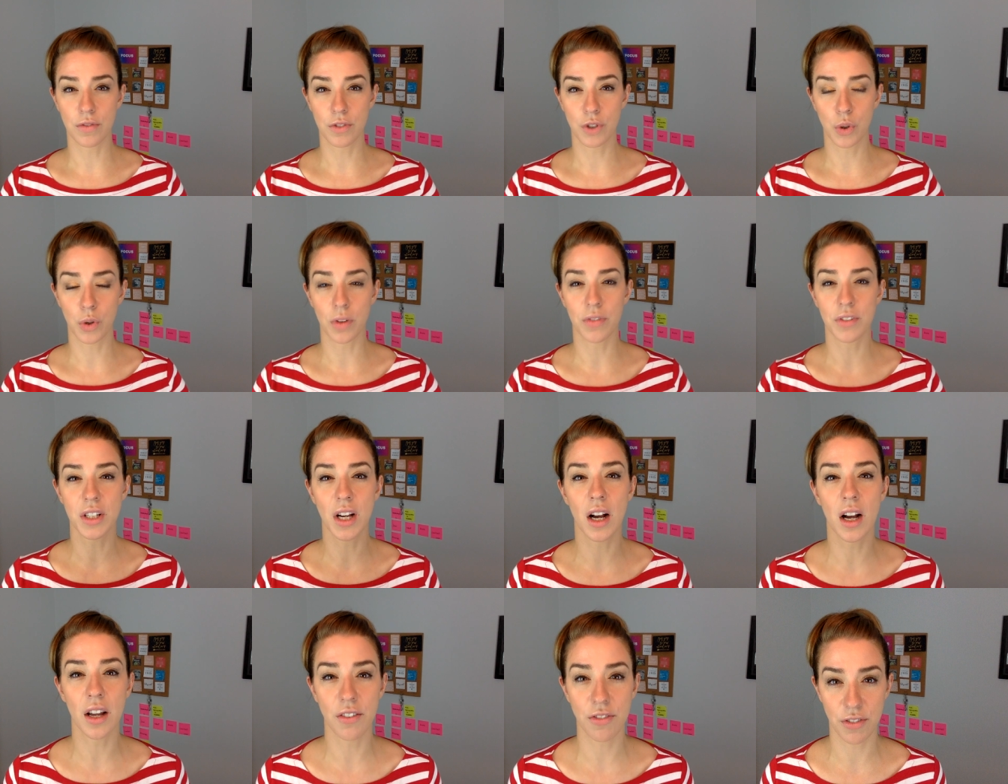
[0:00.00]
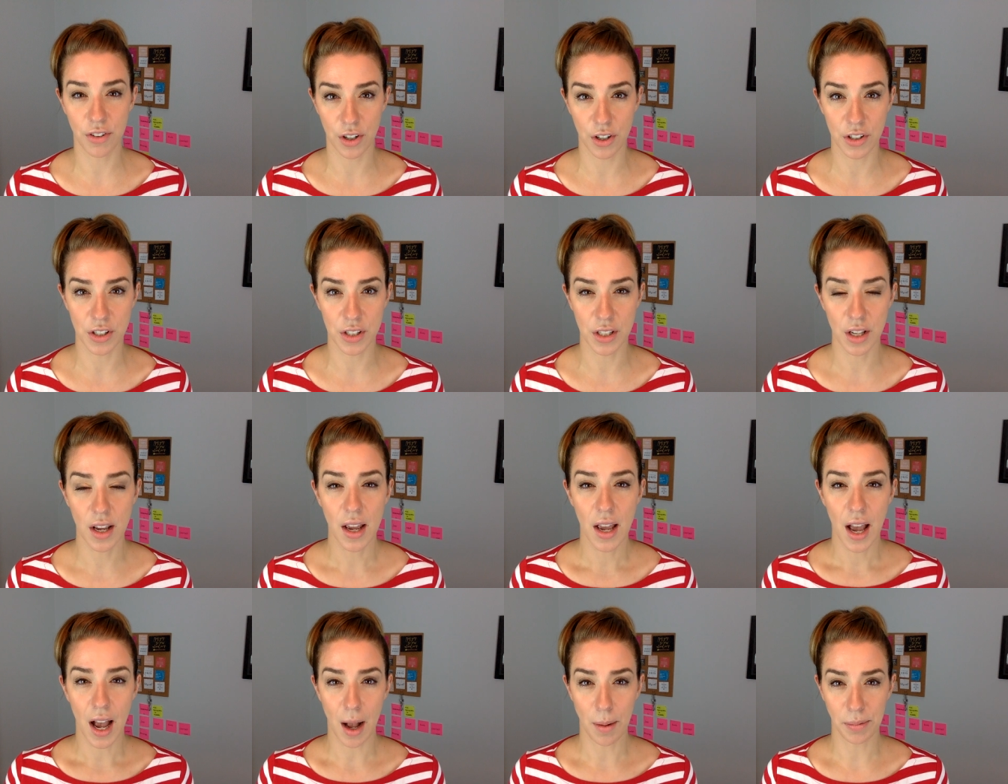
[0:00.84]
sort of diverse
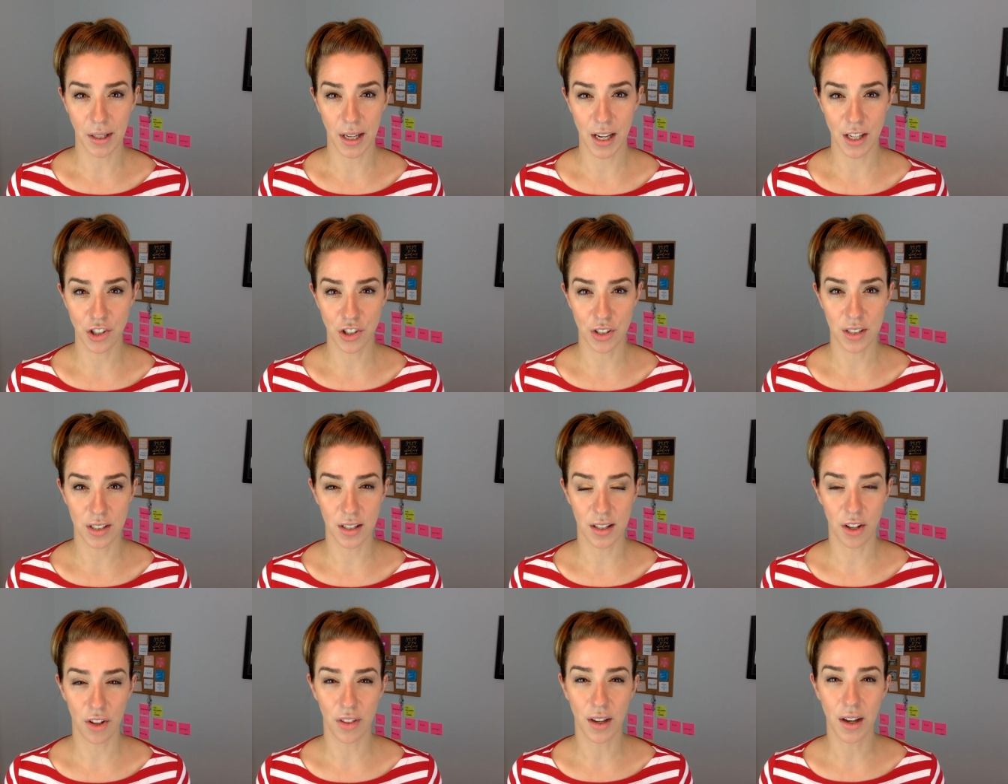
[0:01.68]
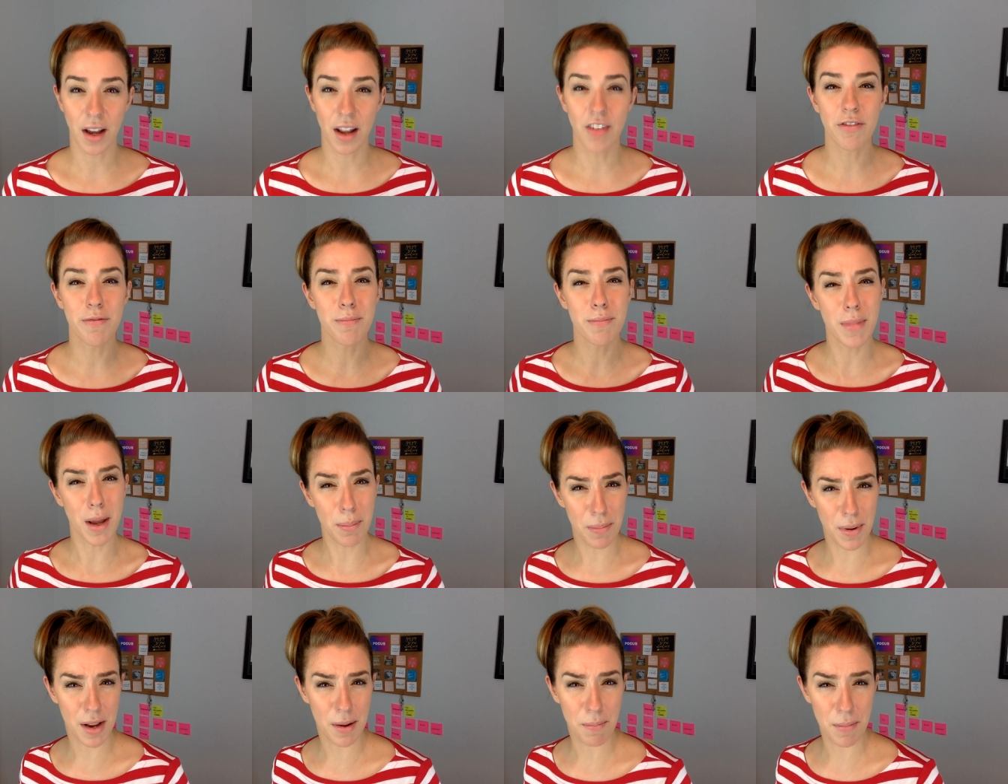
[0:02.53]
applications in there that kind of
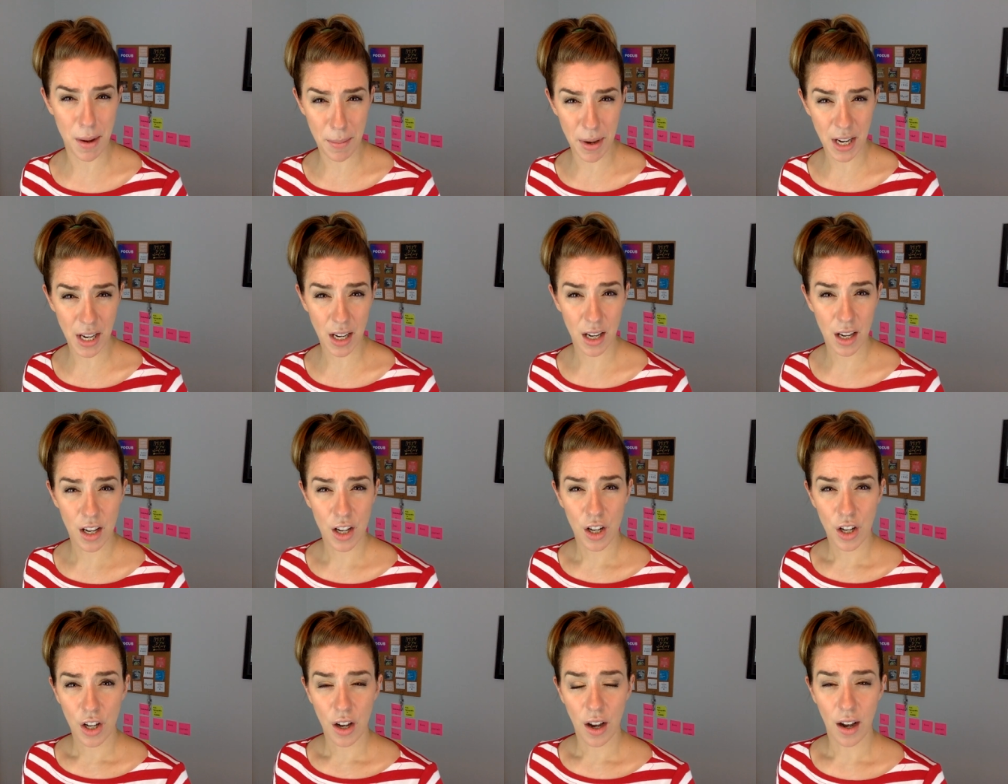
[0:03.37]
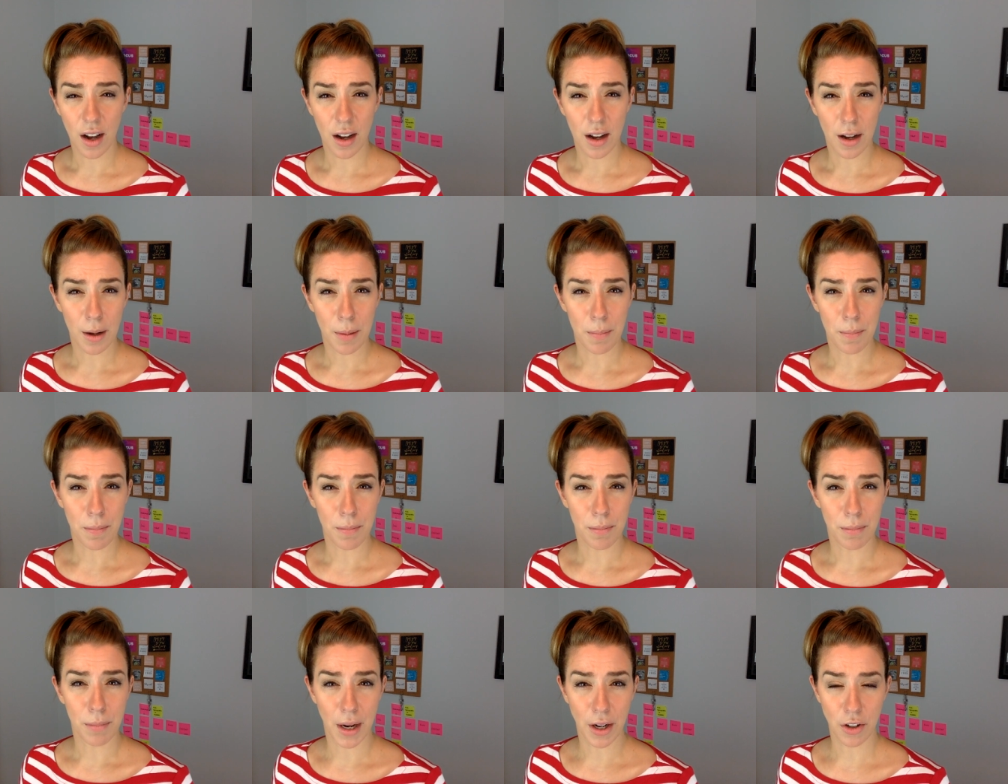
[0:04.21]
mimic um,
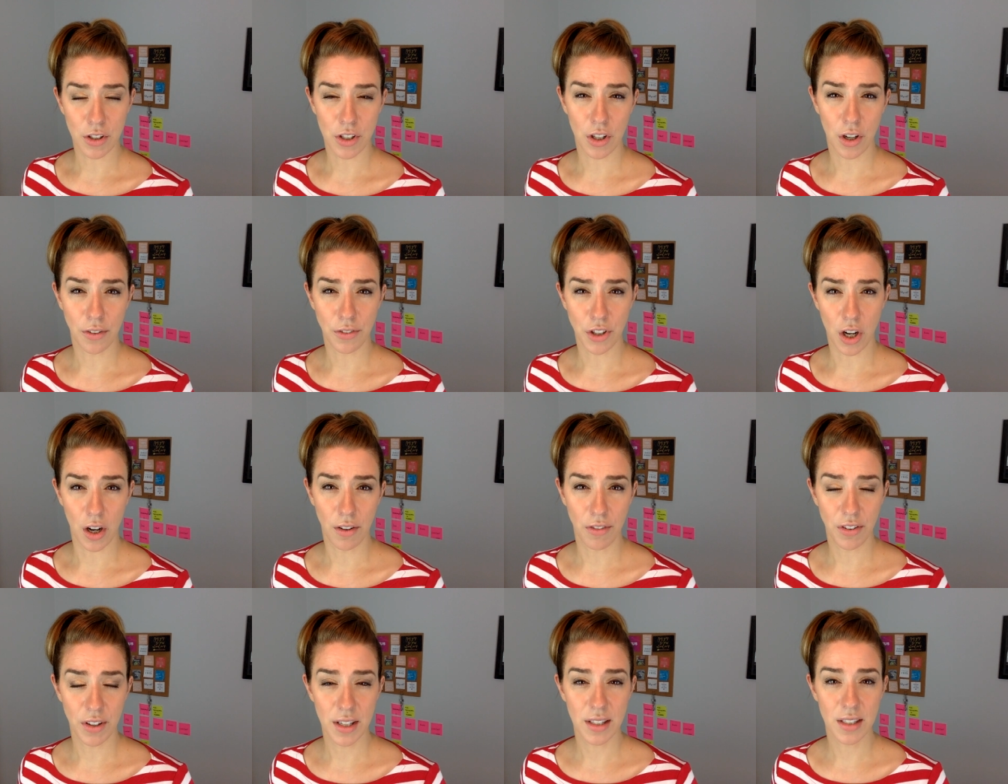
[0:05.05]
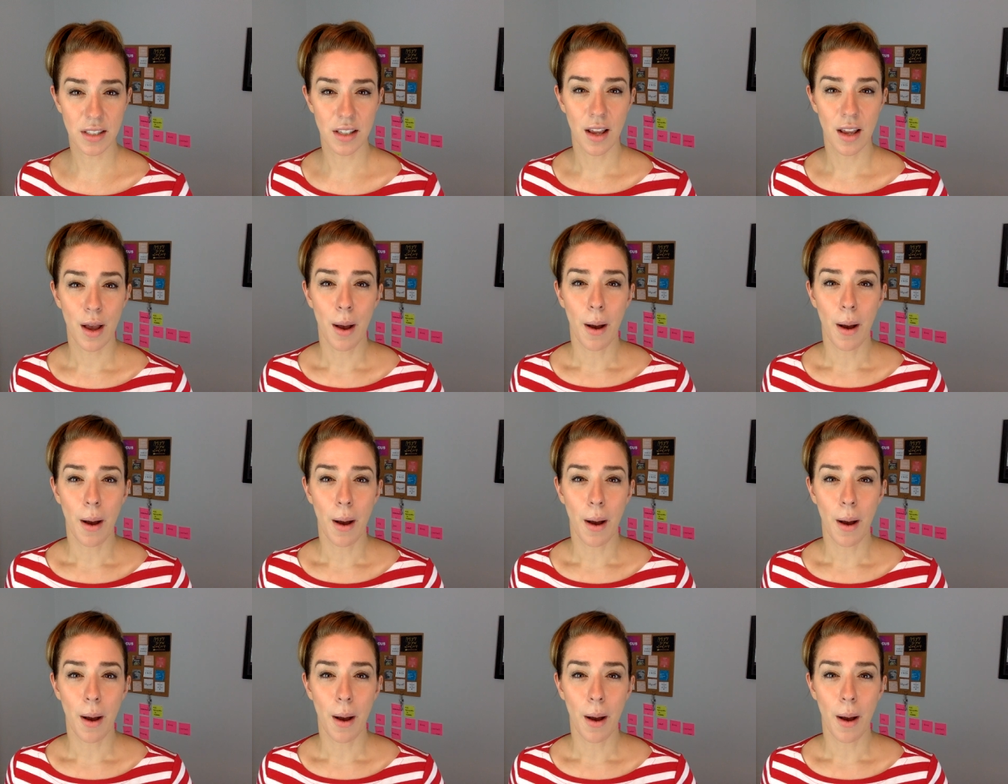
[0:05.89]
Microsoft Office,